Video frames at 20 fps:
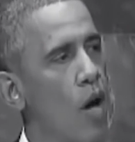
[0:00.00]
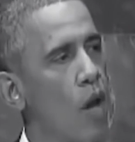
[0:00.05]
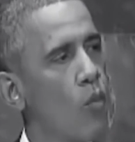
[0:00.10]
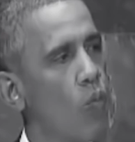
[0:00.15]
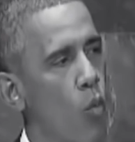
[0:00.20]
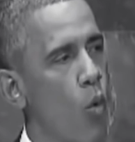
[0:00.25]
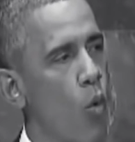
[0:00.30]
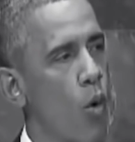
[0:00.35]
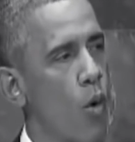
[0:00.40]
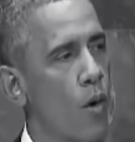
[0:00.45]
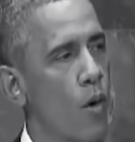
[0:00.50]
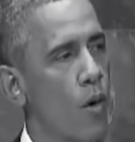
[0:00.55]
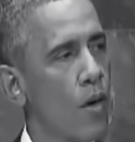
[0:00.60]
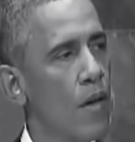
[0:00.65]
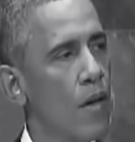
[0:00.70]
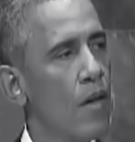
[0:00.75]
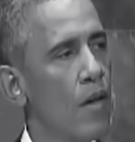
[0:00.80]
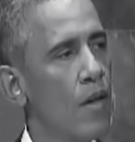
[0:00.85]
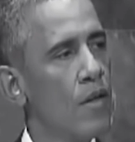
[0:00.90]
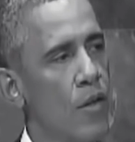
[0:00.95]
on war,
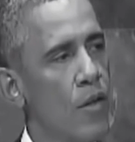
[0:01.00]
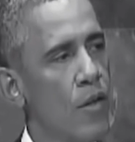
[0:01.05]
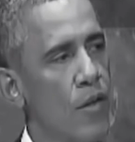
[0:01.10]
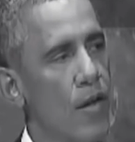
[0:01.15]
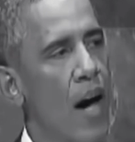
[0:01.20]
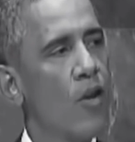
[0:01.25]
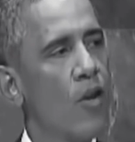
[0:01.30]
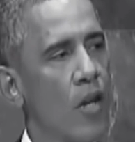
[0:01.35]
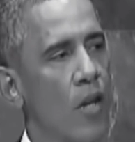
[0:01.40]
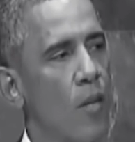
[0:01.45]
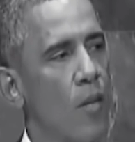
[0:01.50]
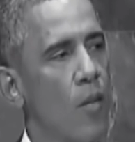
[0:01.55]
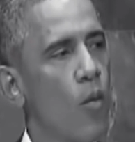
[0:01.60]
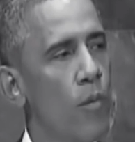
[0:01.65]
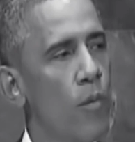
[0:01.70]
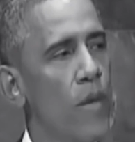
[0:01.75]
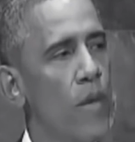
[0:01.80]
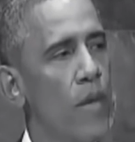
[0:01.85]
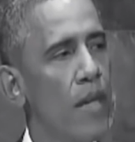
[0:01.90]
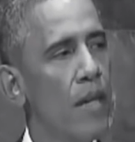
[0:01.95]
so the outcome
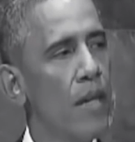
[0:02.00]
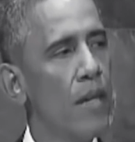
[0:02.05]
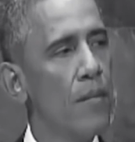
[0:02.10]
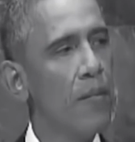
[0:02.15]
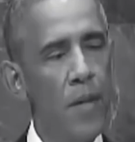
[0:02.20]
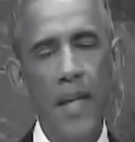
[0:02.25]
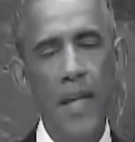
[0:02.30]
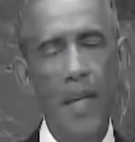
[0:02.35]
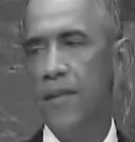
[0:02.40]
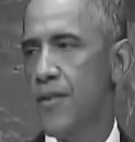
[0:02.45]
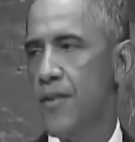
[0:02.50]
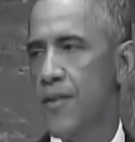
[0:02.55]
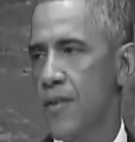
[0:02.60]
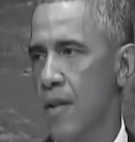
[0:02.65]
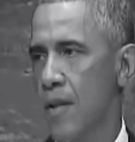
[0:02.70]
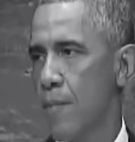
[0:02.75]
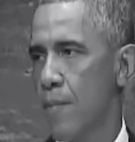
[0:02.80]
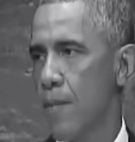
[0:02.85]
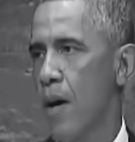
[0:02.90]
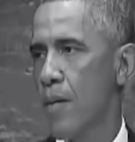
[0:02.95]
will be
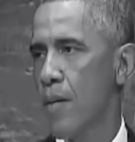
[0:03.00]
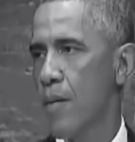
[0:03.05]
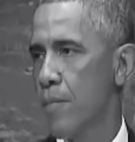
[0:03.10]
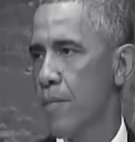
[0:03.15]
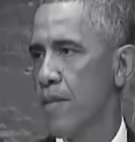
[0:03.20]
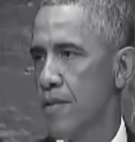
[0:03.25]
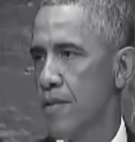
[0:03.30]
peace upon